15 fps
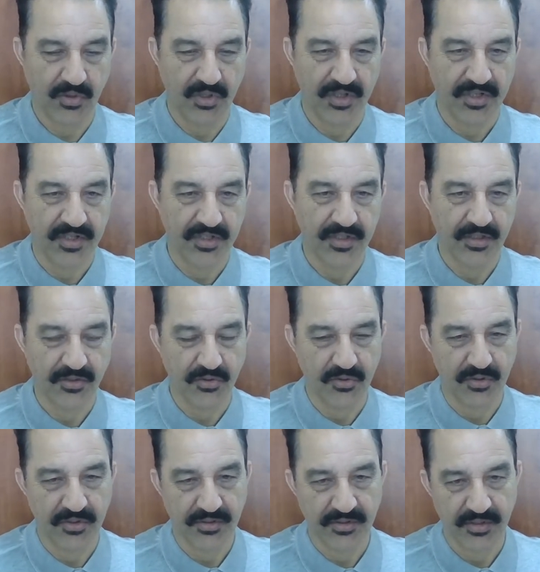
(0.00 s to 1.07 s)
quality
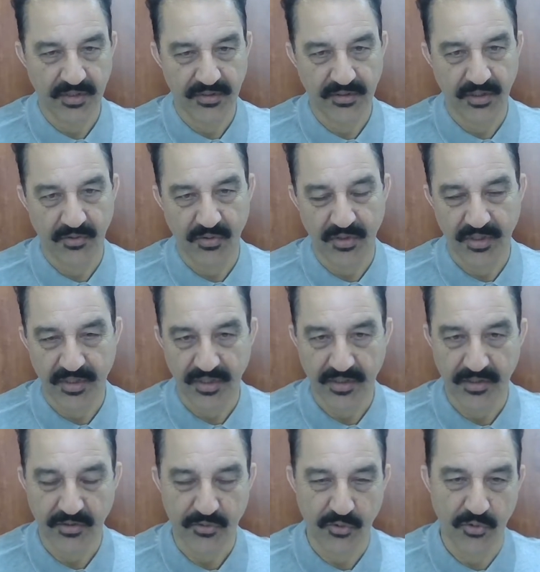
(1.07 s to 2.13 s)
assurance and the quality
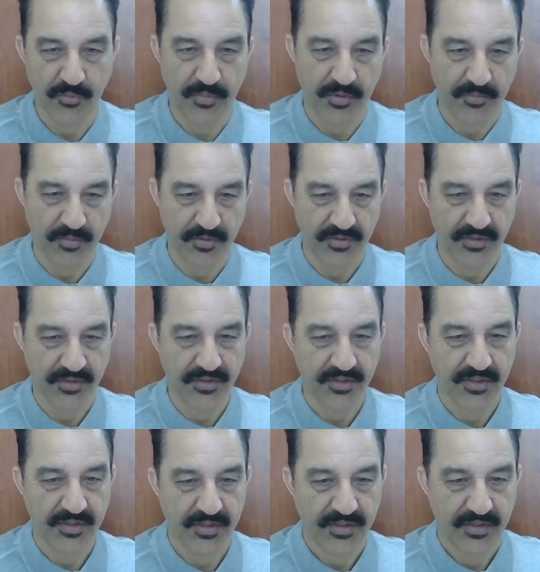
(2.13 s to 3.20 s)
control purposes.
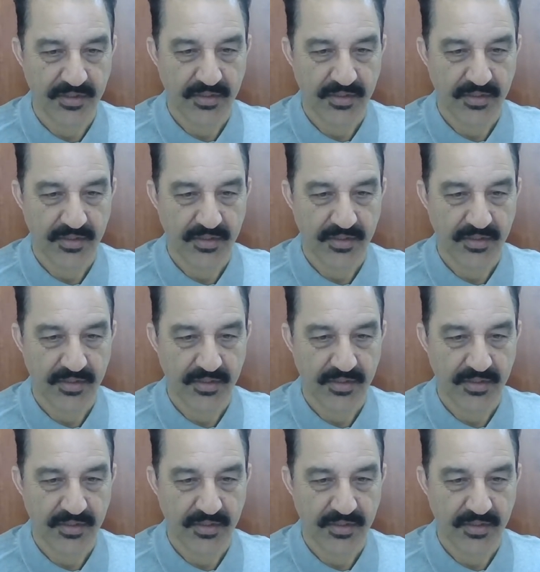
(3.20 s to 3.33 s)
